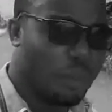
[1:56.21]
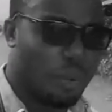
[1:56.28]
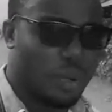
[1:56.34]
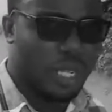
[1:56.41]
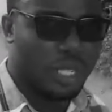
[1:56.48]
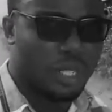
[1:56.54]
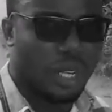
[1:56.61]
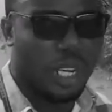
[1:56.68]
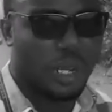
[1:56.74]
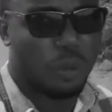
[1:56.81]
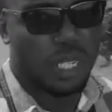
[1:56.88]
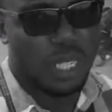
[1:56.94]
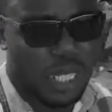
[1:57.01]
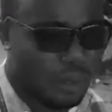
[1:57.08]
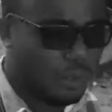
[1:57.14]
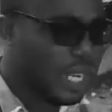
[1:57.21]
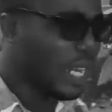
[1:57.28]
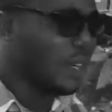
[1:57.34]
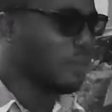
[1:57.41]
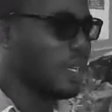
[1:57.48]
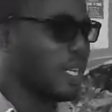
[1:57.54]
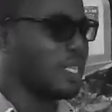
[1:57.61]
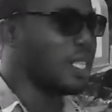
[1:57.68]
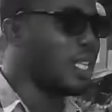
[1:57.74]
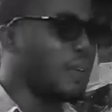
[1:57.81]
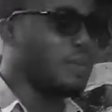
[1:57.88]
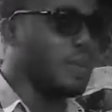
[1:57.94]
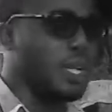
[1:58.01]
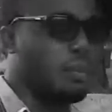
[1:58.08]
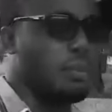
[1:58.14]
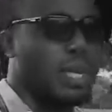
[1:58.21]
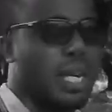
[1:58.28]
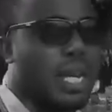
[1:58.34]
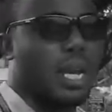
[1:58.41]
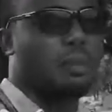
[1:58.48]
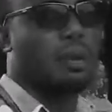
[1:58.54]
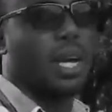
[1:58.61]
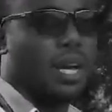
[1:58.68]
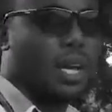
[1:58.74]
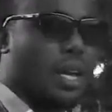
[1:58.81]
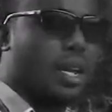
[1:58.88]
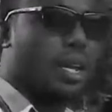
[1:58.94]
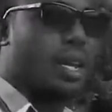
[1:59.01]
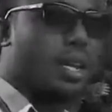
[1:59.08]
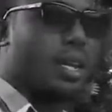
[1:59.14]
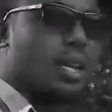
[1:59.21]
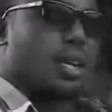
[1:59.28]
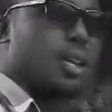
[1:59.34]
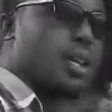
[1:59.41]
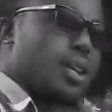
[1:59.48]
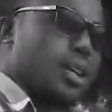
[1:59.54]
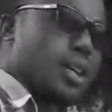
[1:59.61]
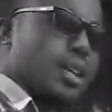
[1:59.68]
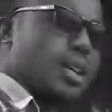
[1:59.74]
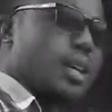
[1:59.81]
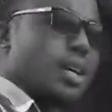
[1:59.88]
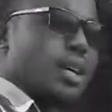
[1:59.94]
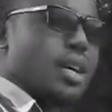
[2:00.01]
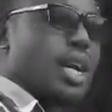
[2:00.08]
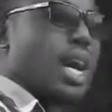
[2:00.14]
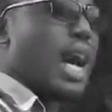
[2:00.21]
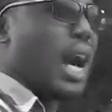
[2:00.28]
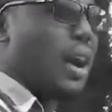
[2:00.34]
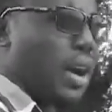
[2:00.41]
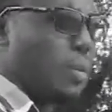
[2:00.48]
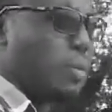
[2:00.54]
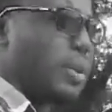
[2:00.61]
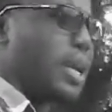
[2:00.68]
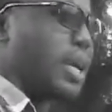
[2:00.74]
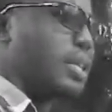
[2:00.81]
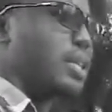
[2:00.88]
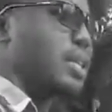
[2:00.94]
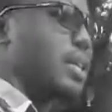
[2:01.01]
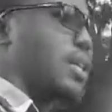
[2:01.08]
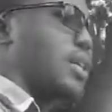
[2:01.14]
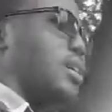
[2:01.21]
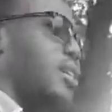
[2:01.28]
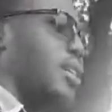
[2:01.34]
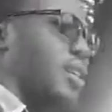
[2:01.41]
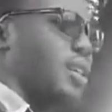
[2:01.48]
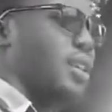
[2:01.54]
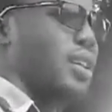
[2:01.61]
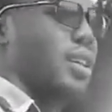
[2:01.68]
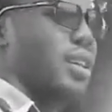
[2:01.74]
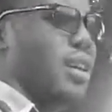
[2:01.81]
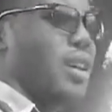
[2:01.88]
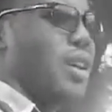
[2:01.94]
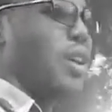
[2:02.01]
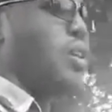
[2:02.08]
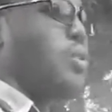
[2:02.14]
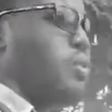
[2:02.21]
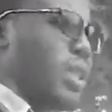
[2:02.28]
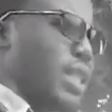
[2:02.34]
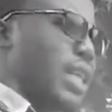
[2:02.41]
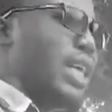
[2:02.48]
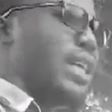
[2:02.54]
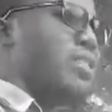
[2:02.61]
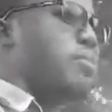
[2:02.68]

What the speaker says: Pretty sure he wouldn't have died of cancer if he hadn't been MIA. R.I.P. I say, return